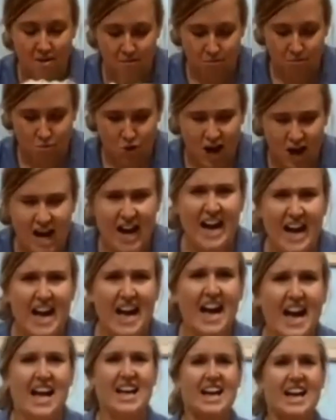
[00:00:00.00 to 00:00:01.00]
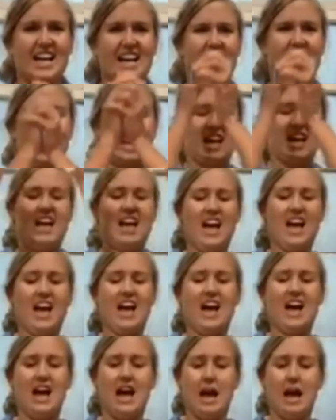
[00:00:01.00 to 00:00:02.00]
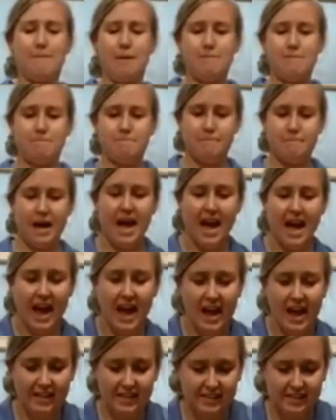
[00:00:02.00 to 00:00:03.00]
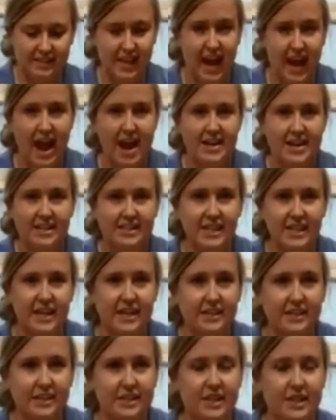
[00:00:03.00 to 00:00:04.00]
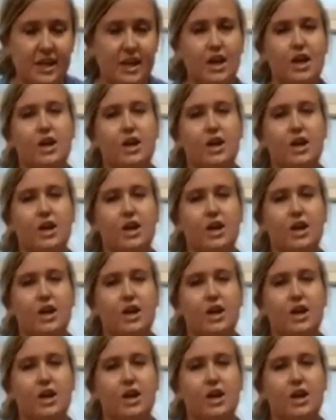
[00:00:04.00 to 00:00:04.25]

I'm a mad scientist.